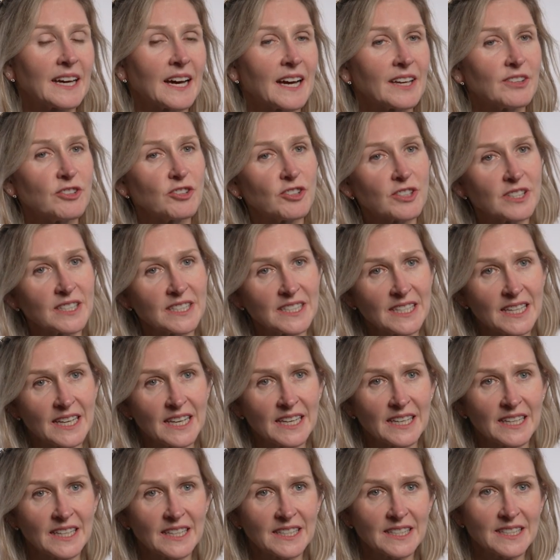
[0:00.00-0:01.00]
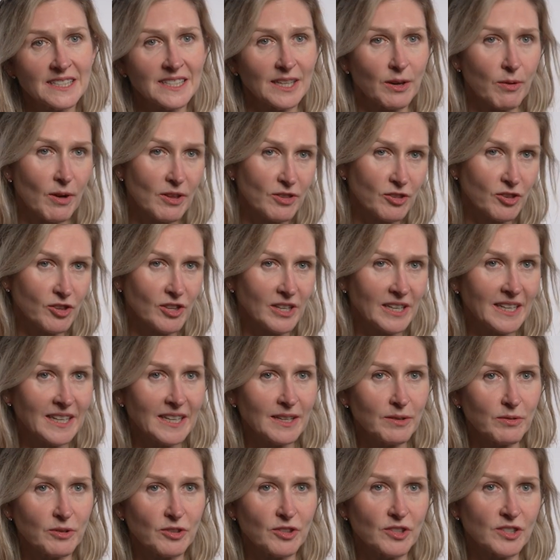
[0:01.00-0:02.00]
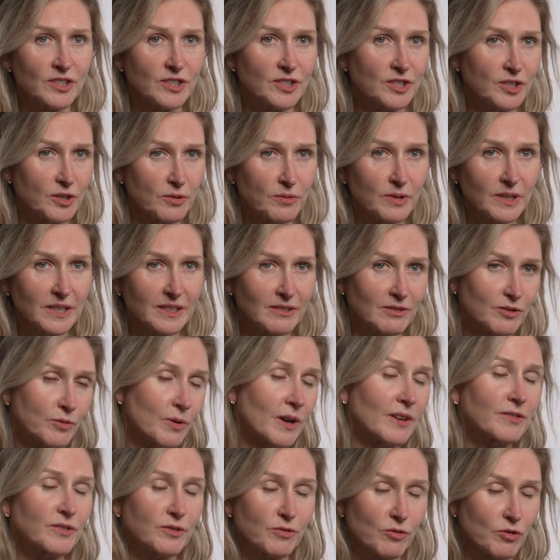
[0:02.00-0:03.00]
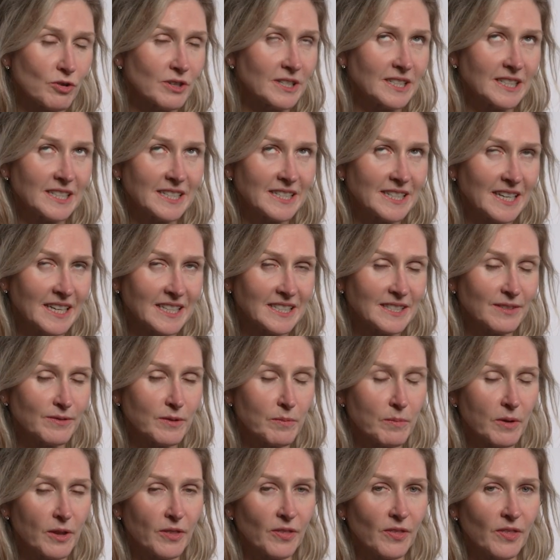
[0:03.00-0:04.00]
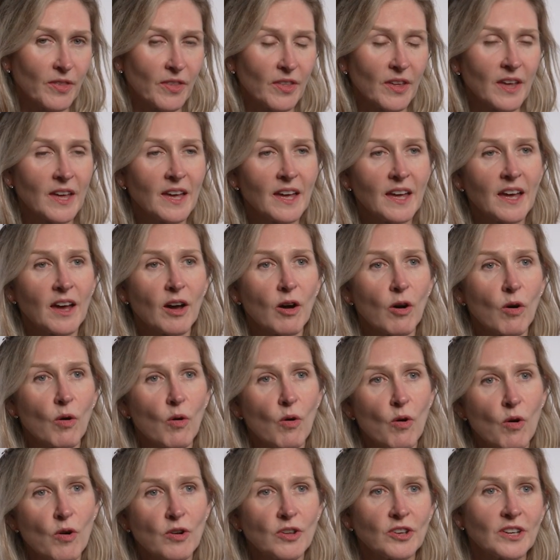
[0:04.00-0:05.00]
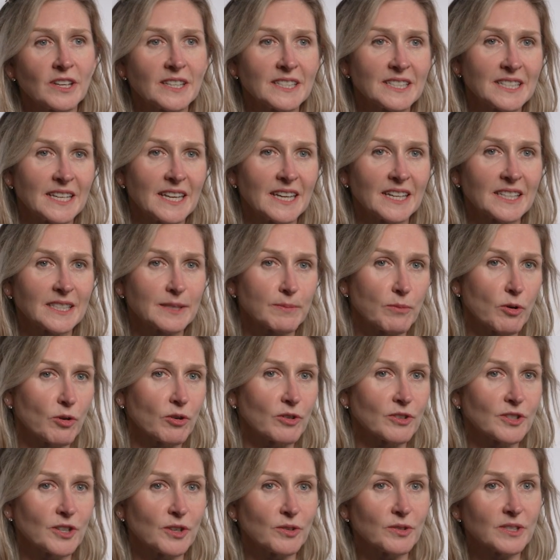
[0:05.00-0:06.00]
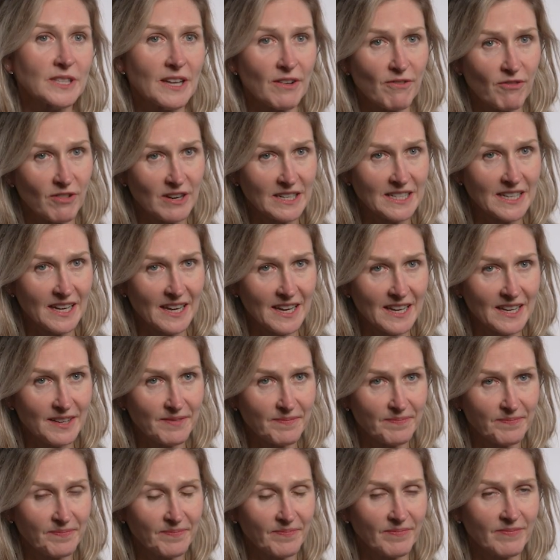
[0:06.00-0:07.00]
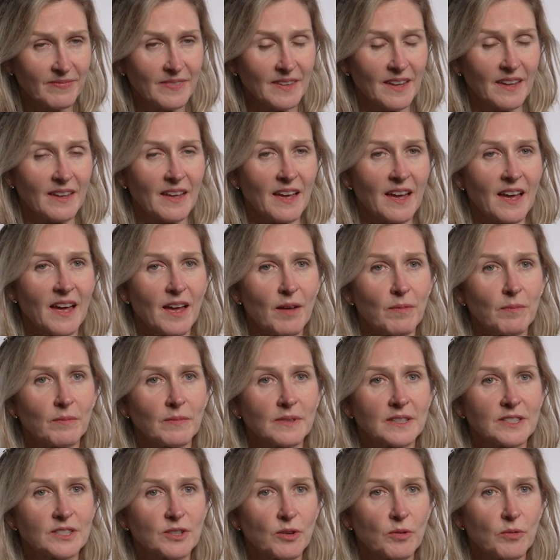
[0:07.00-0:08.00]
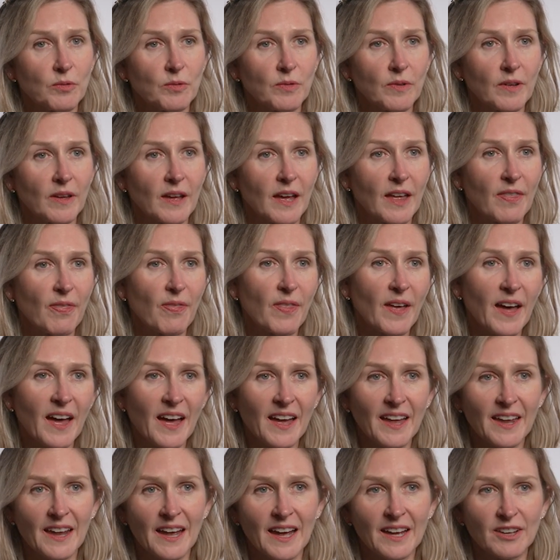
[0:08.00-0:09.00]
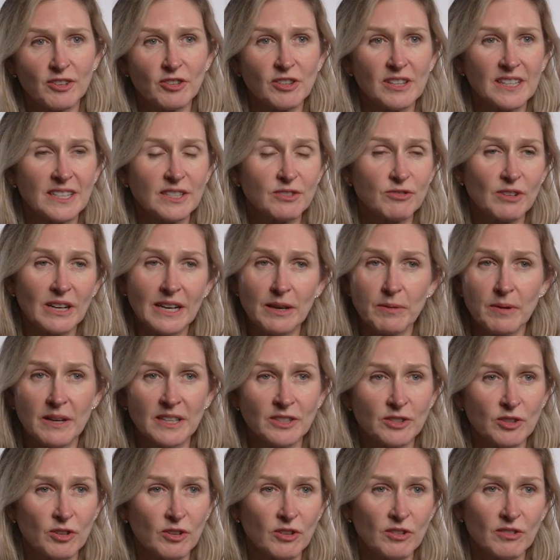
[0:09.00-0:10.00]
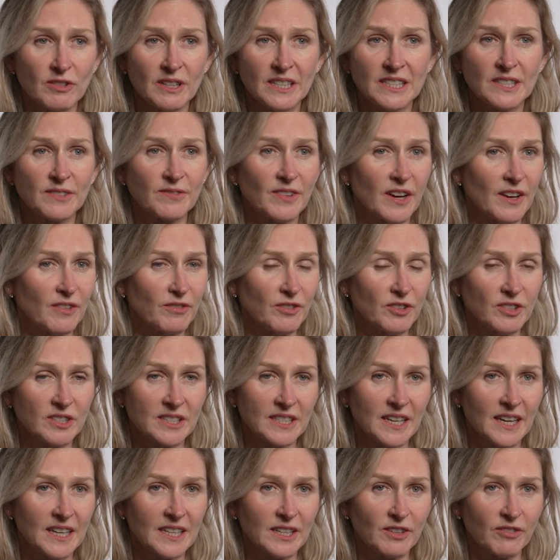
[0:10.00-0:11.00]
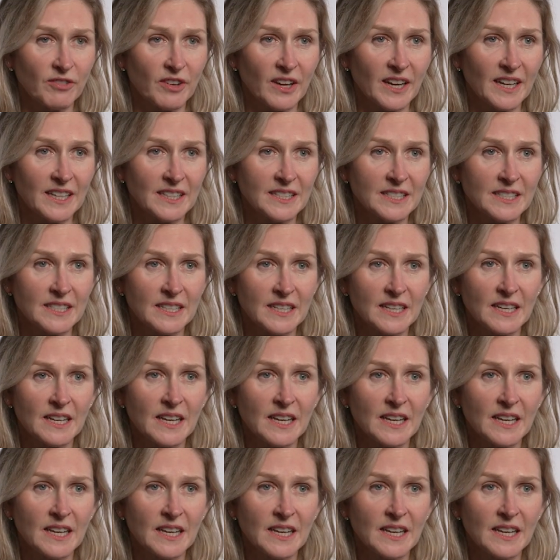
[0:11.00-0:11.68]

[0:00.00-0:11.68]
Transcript: And you can take it sequentially, which is 12 to 14 days of the month, or you can take a smaller dose every day. And that actually is really well tolerated, very few side effects.